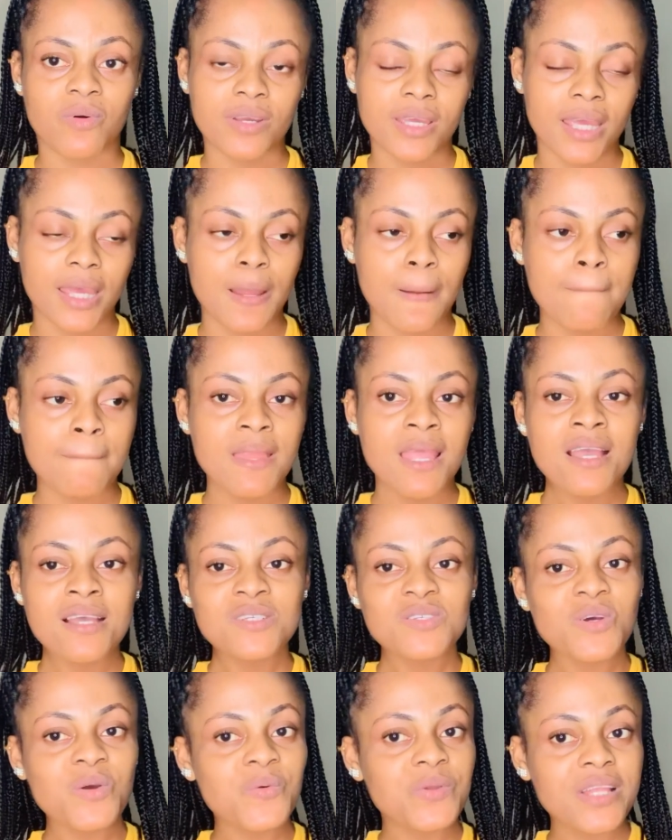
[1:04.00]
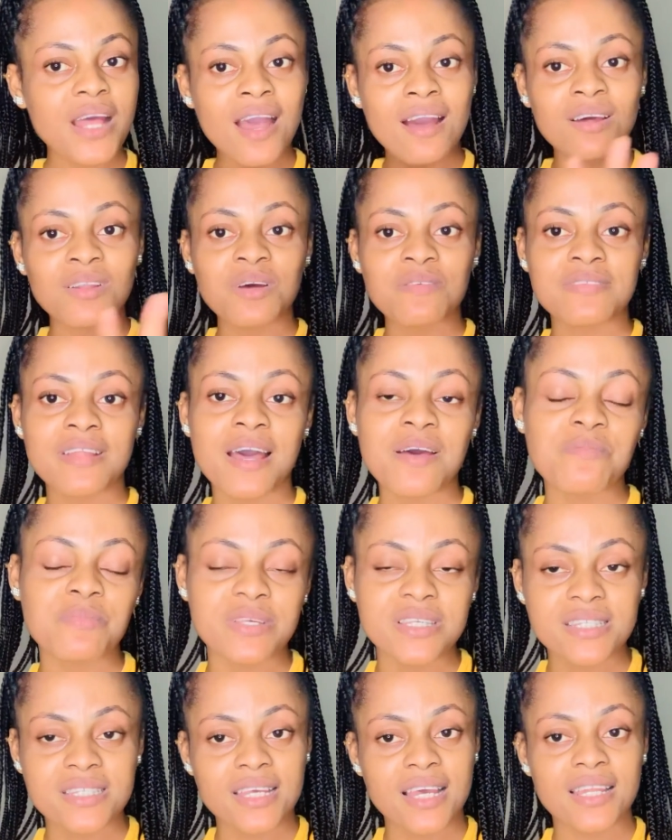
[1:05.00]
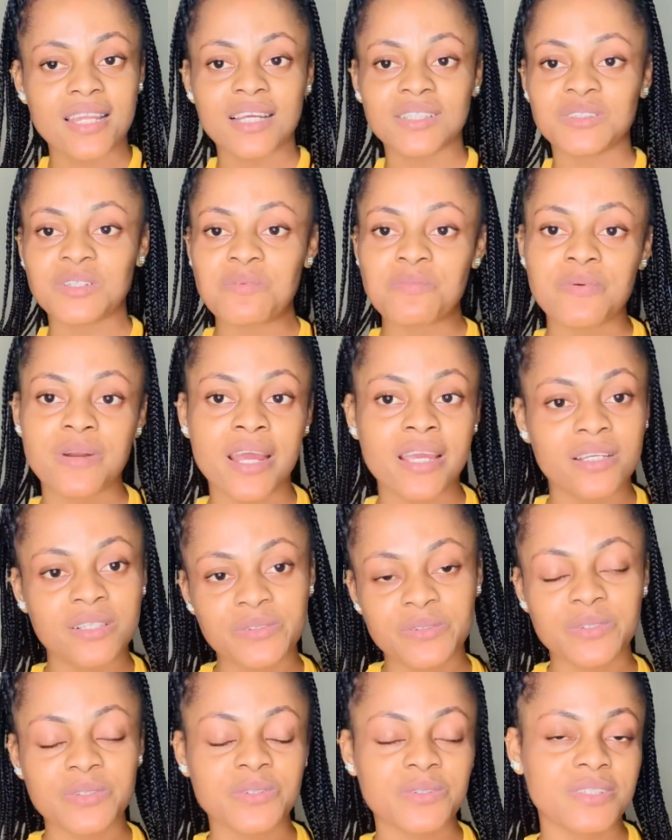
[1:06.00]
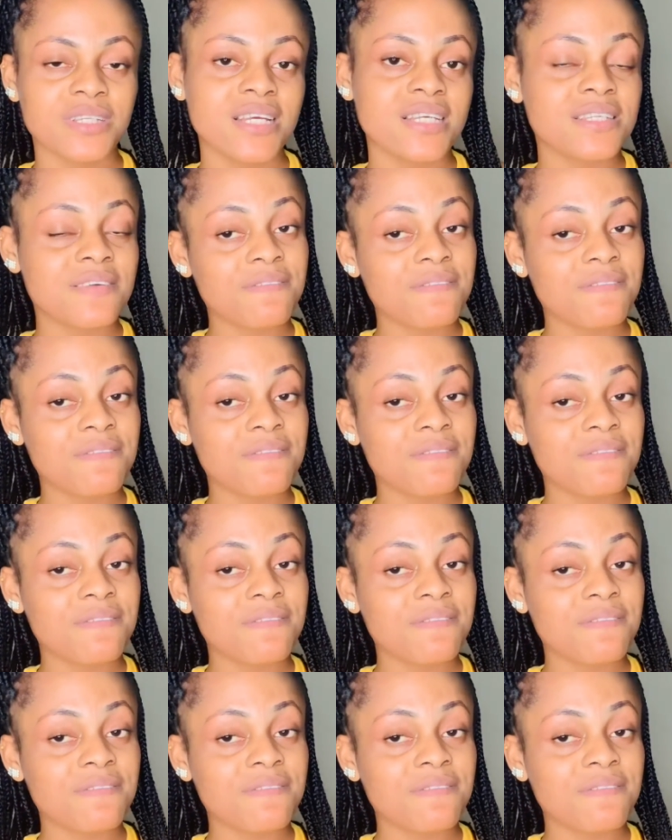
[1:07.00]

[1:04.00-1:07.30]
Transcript: okay? So without all of that being said, let's jump right into today's